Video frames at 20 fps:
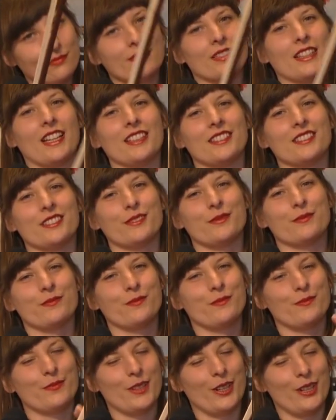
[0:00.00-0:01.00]
Yes,
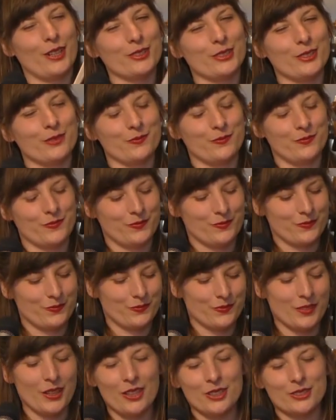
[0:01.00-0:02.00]
awesome,
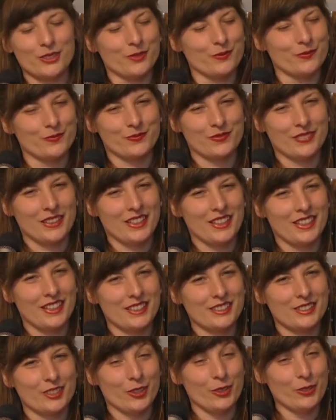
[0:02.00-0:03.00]
awesome.
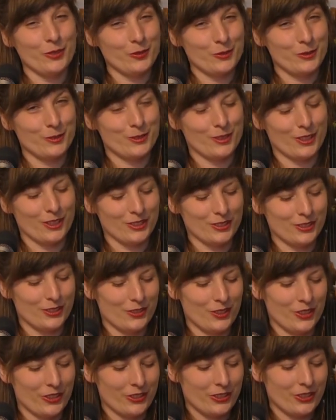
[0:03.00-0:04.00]
So, fast
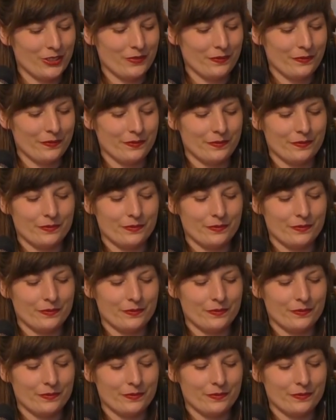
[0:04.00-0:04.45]
version.